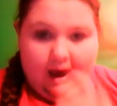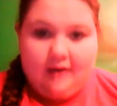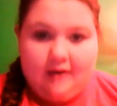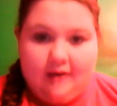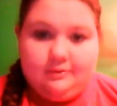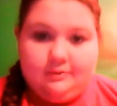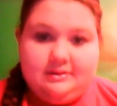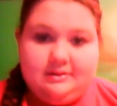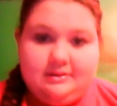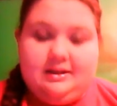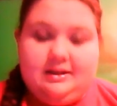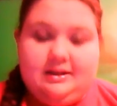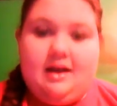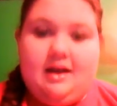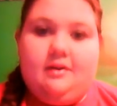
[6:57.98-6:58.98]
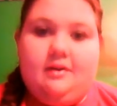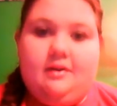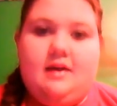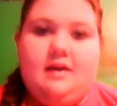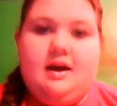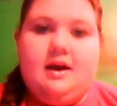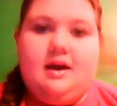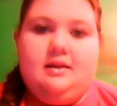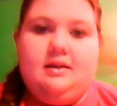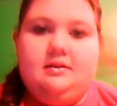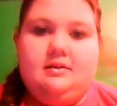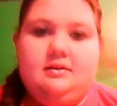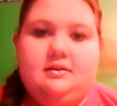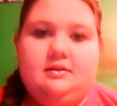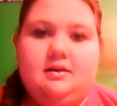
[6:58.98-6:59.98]
I don't see how that
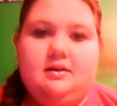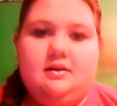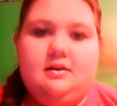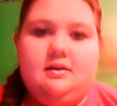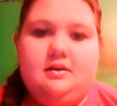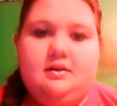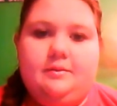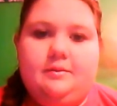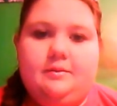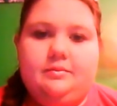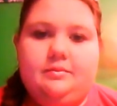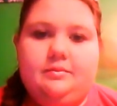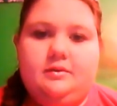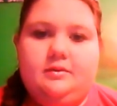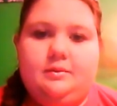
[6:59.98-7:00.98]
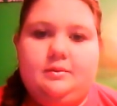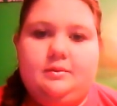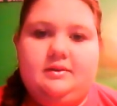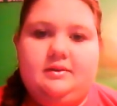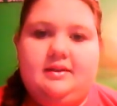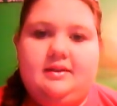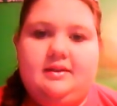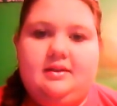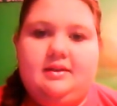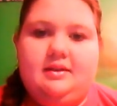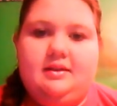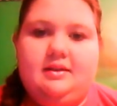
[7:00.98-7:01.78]
is, someone said that